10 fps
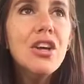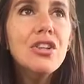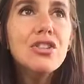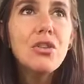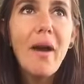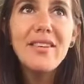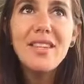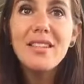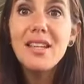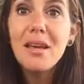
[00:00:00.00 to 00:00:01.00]
So I
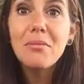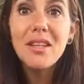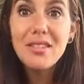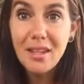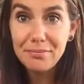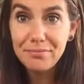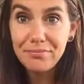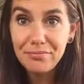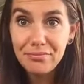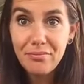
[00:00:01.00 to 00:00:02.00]
said to him, listen,
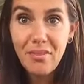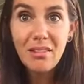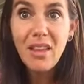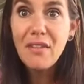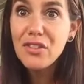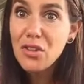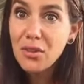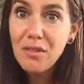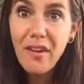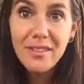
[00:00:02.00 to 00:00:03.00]
life is
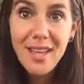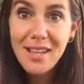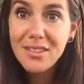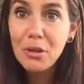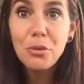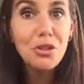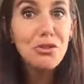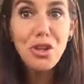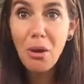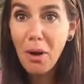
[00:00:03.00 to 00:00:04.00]
only fantastic when you
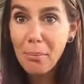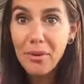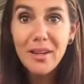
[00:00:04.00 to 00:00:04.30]
show up.